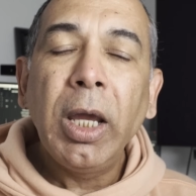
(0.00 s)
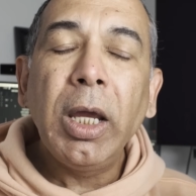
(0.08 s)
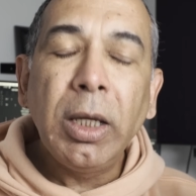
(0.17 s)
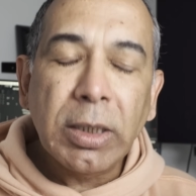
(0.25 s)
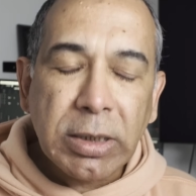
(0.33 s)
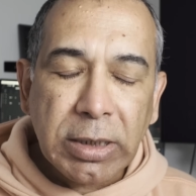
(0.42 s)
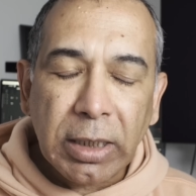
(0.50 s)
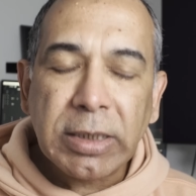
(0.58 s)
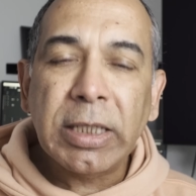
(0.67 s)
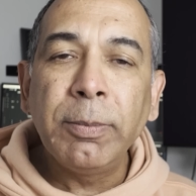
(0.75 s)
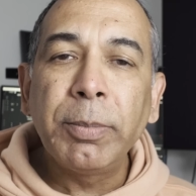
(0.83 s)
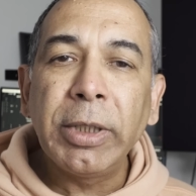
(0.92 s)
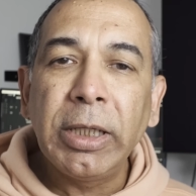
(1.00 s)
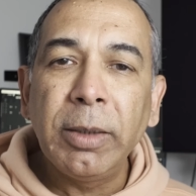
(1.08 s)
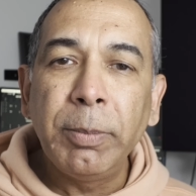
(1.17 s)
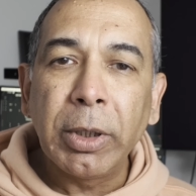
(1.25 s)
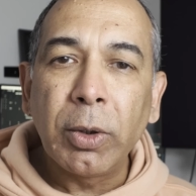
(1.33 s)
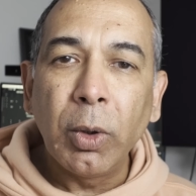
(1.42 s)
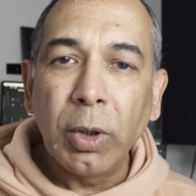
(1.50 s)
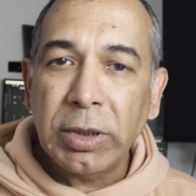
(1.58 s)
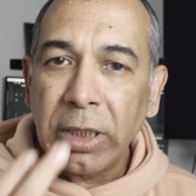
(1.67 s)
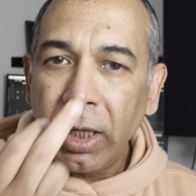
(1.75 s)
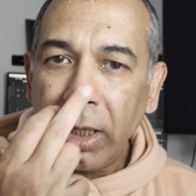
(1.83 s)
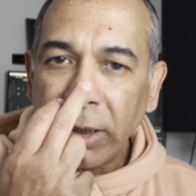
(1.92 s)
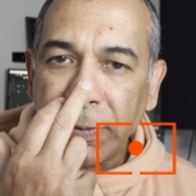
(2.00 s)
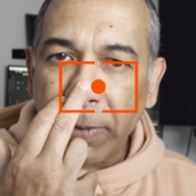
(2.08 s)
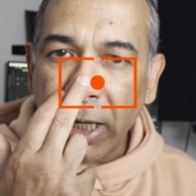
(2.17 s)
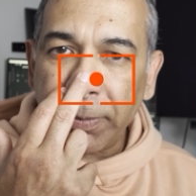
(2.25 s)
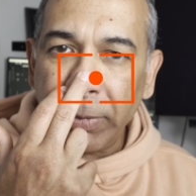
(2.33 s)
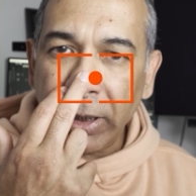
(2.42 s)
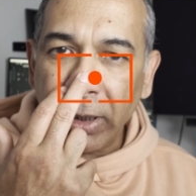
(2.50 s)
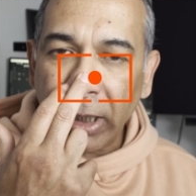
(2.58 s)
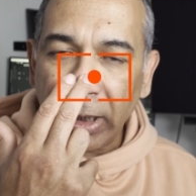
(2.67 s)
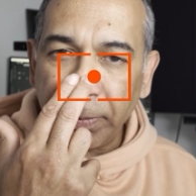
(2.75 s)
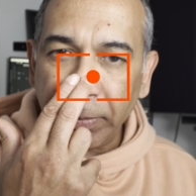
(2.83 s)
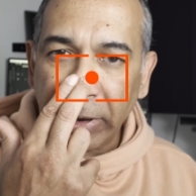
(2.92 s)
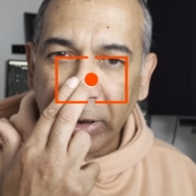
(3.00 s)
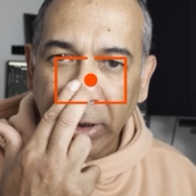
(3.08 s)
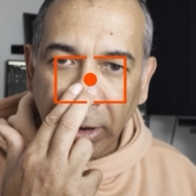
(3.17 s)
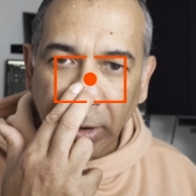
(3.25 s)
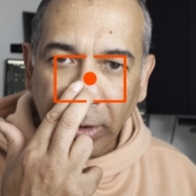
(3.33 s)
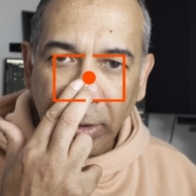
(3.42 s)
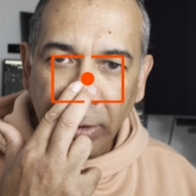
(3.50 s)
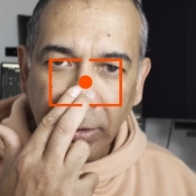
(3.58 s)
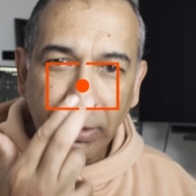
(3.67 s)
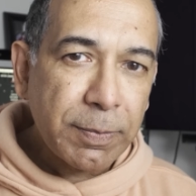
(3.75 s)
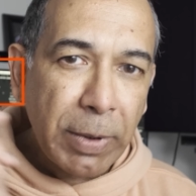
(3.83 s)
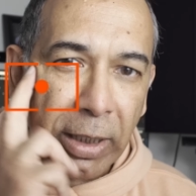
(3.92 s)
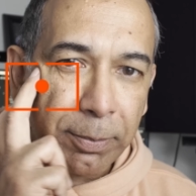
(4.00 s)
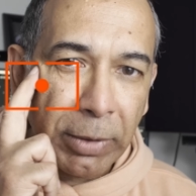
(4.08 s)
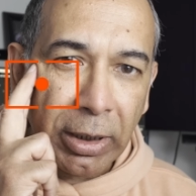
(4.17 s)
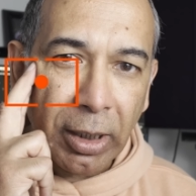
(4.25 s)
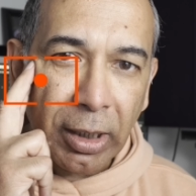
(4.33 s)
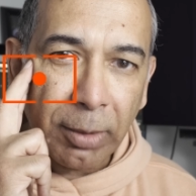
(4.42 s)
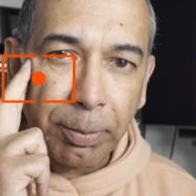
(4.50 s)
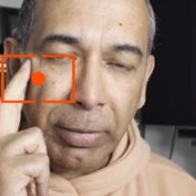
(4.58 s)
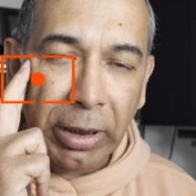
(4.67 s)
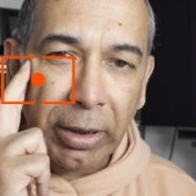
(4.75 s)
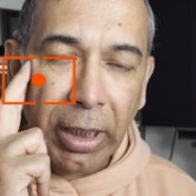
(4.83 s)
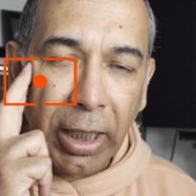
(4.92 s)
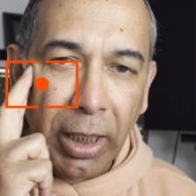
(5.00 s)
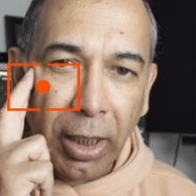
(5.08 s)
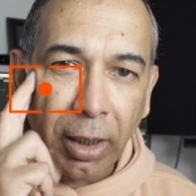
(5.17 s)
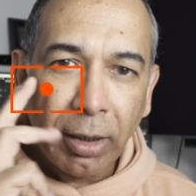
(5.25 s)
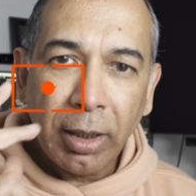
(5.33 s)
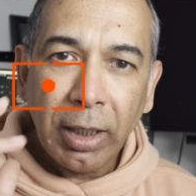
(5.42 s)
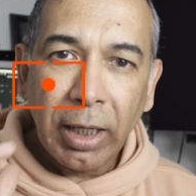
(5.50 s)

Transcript: is simply because spot meter helped me here, spot meter helped me there.